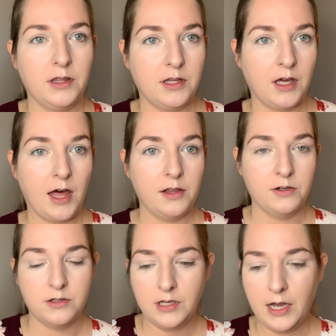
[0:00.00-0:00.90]
at the
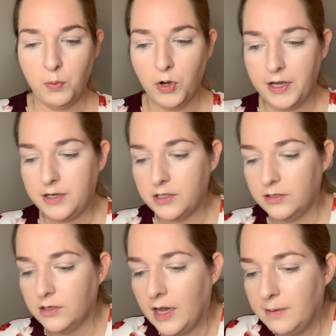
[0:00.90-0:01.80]
colors I want.
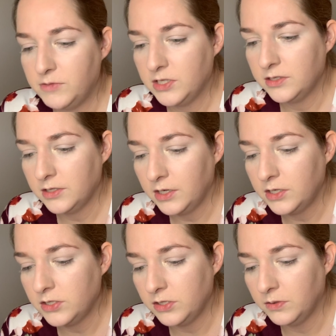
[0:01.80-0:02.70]
I'm just
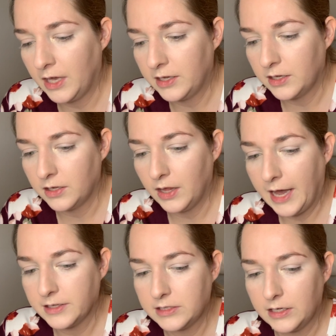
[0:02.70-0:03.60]
gonna do like a
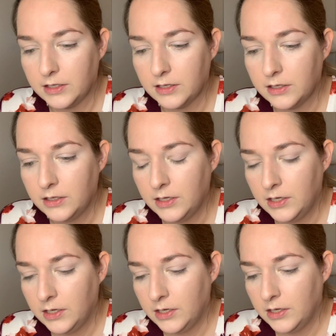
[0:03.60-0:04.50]
classic,
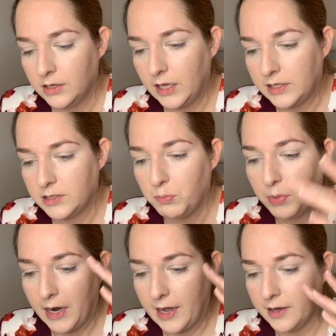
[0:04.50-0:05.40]
like some
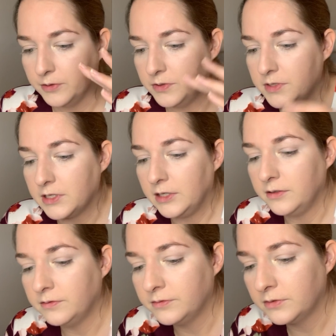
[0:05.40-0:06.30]
browns
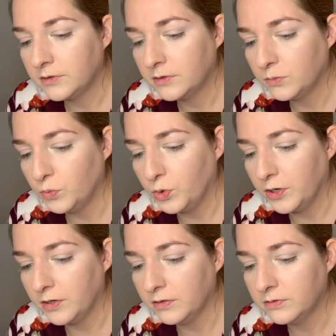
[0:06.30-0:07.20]
and
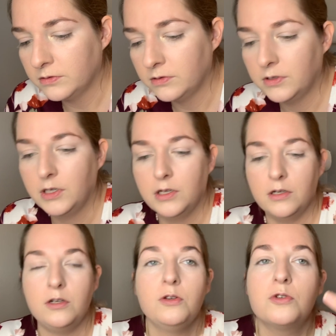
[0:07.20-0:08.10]
more
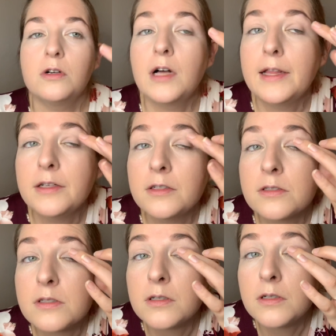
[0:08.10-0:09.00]
neutral
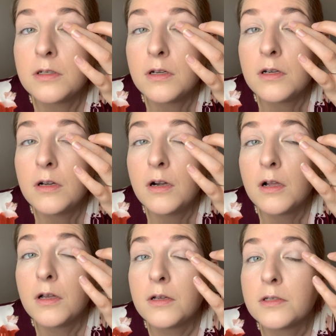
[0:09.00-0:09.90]
colors.
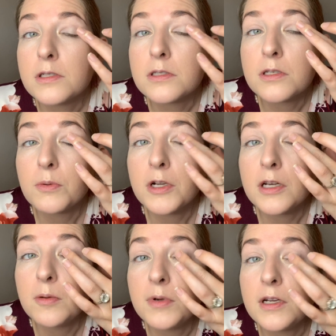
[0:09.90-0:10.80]
So we're
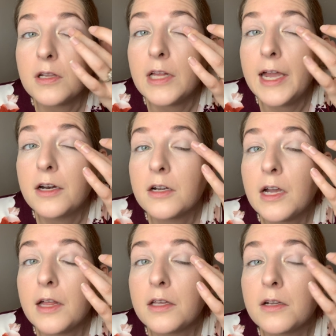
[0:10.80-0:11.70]
gonna put a lighter
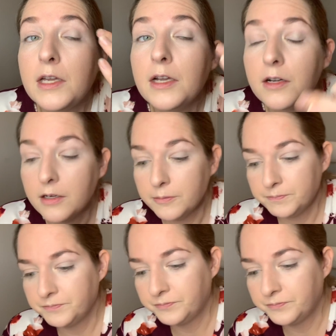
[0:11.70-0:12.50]
color here.